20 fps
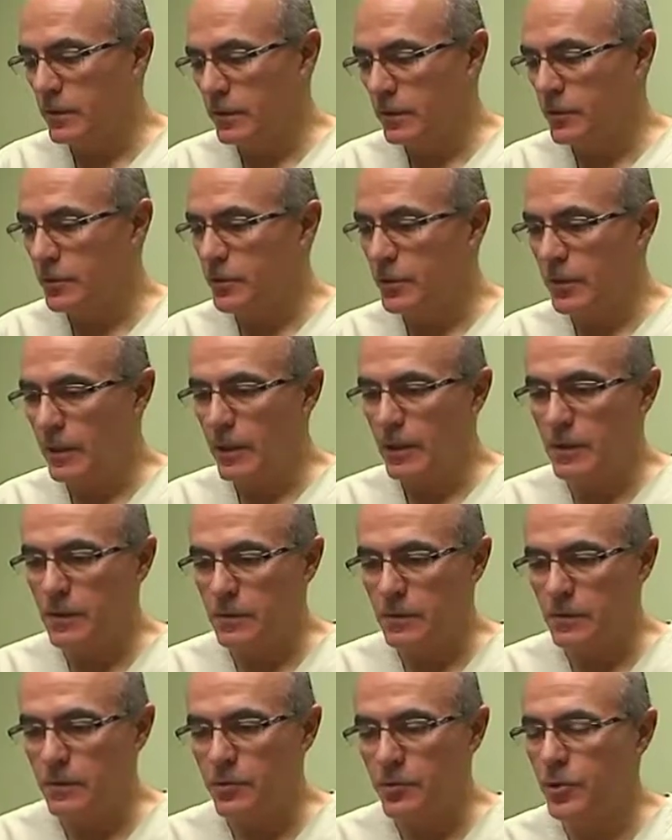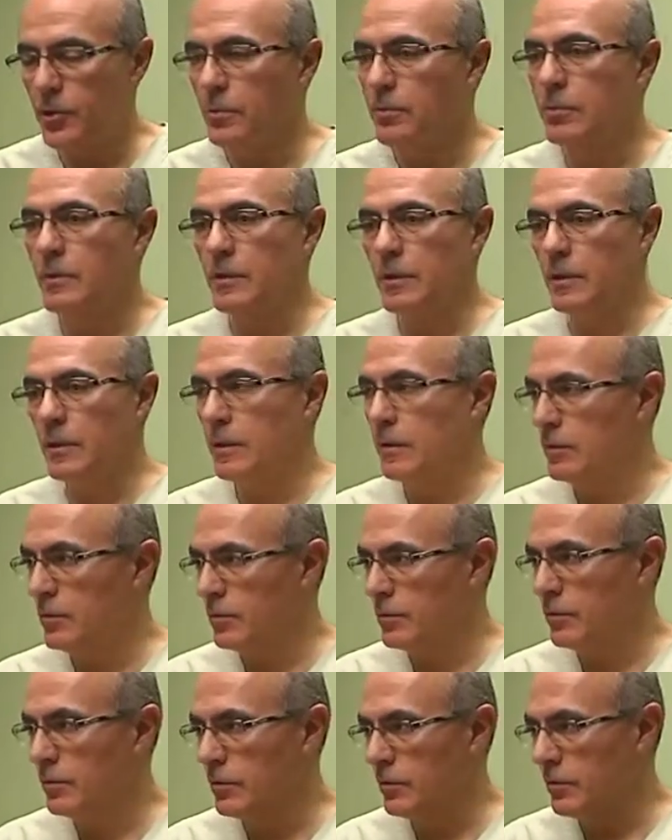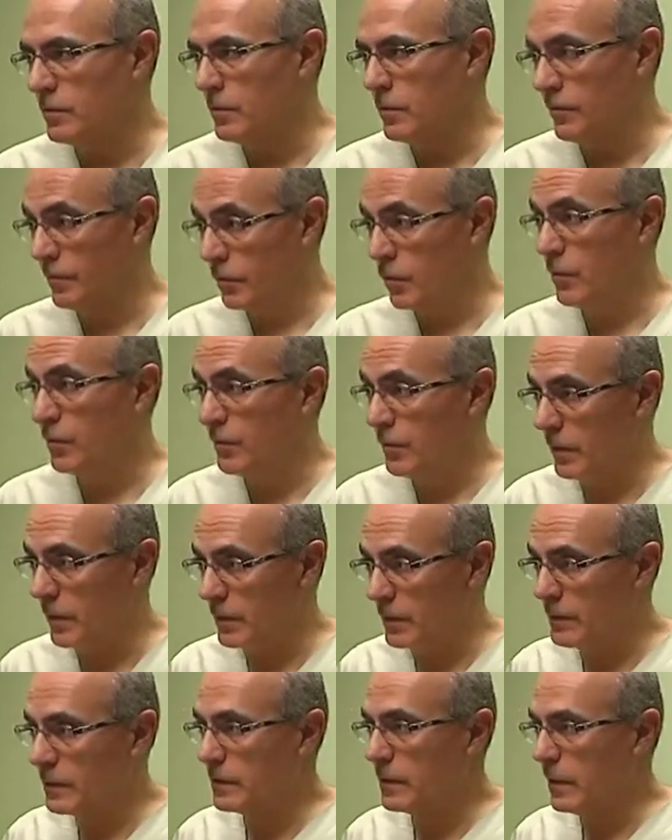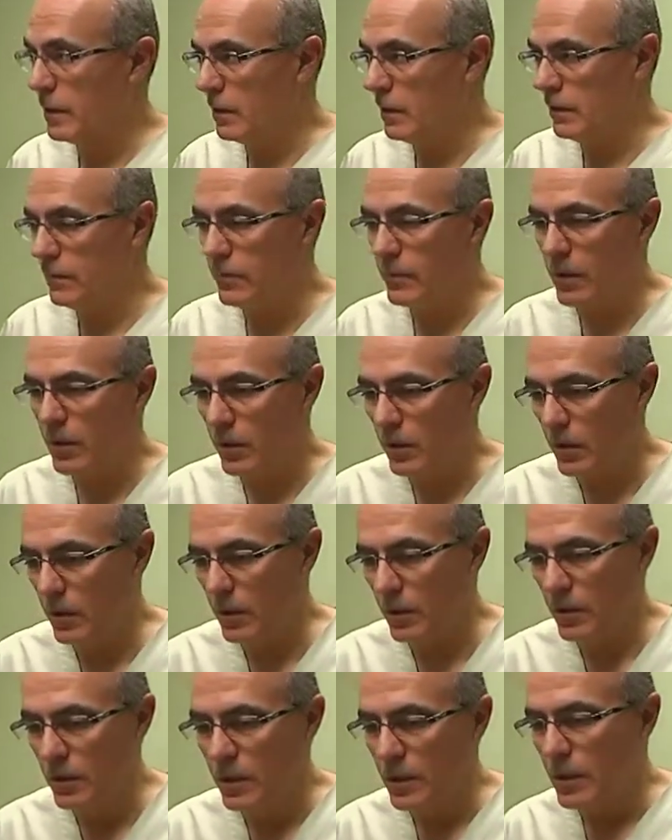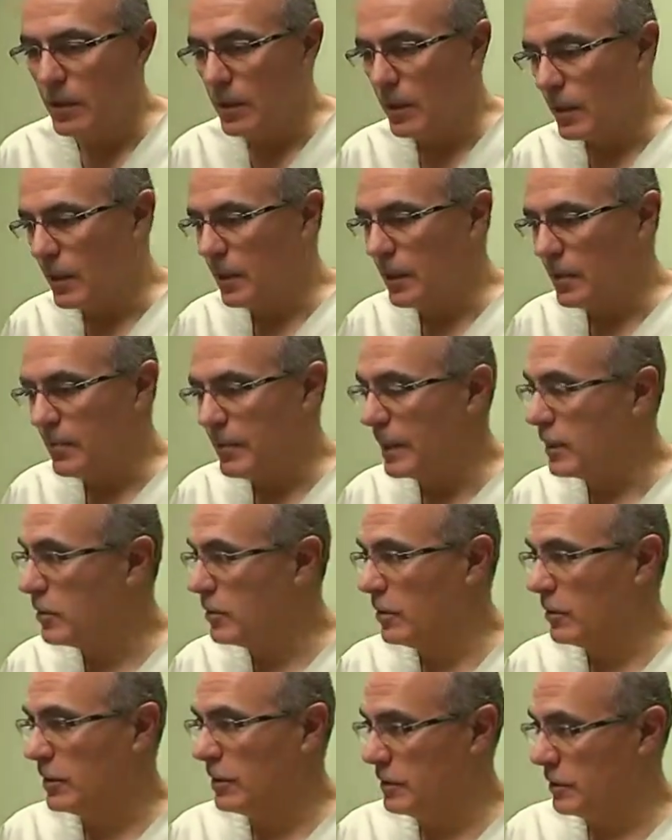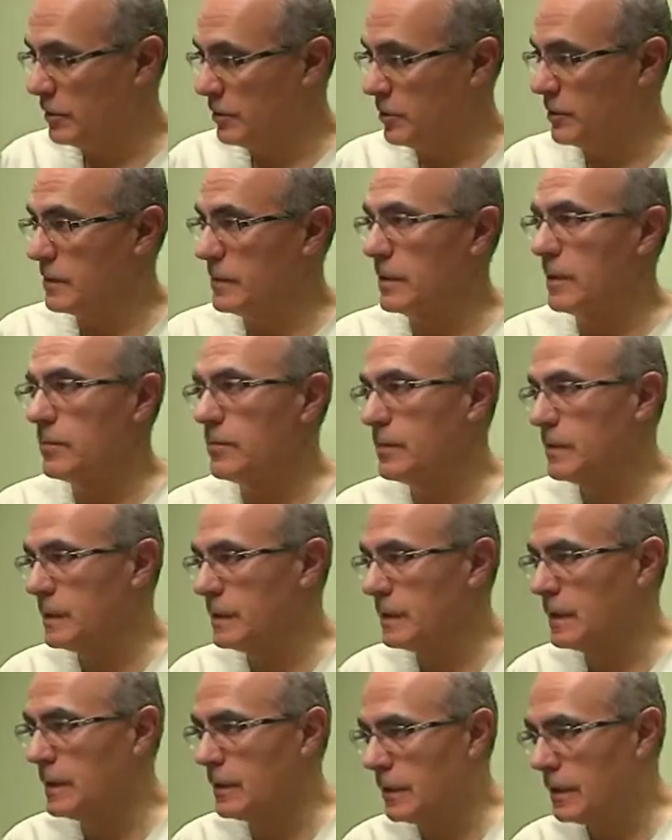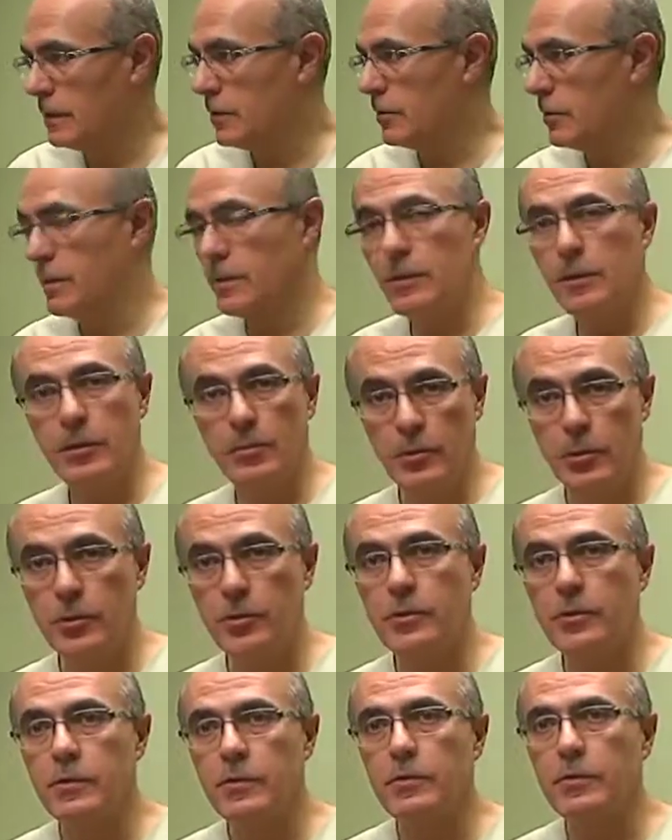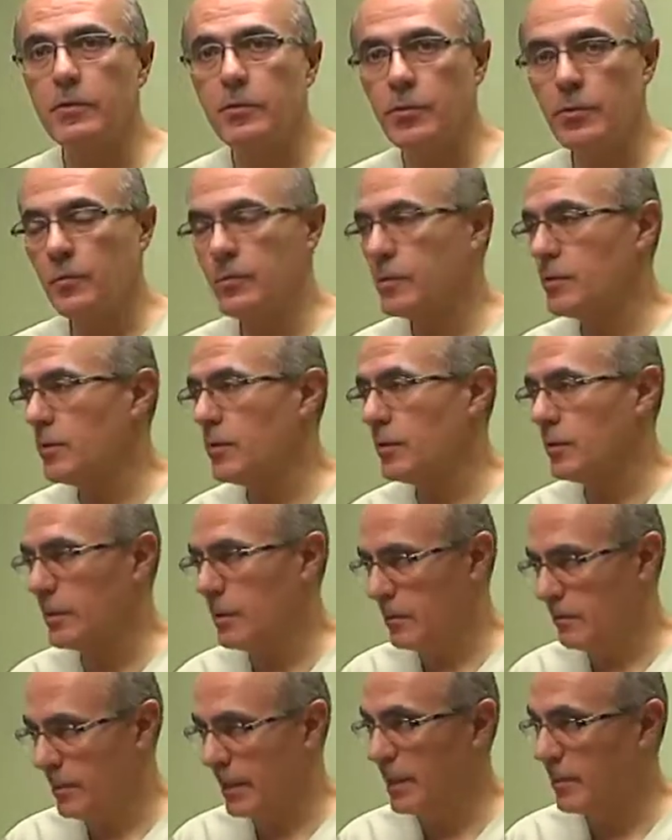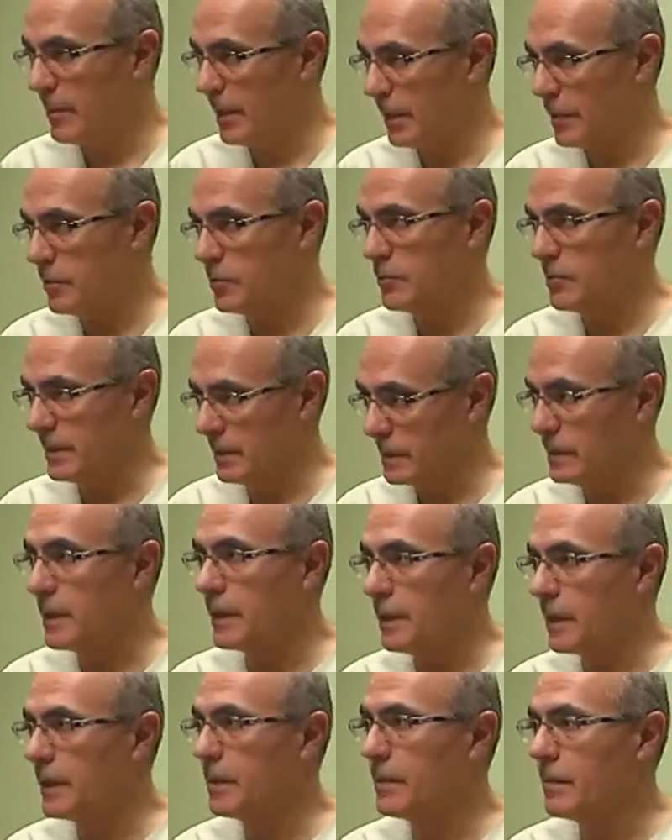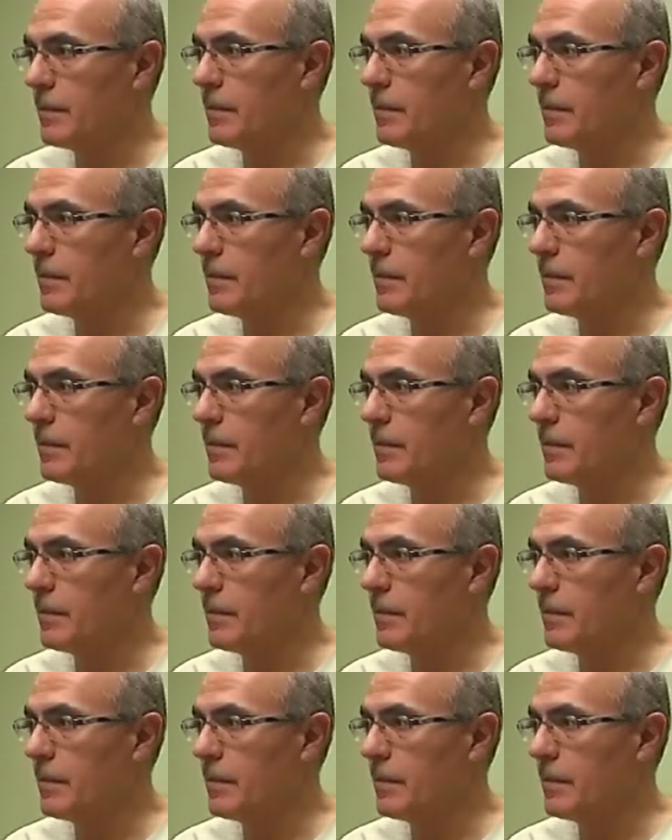condition has jumped into the forefront of our uh, medical conditions that we see either in the emergency rooms or in pain management setting.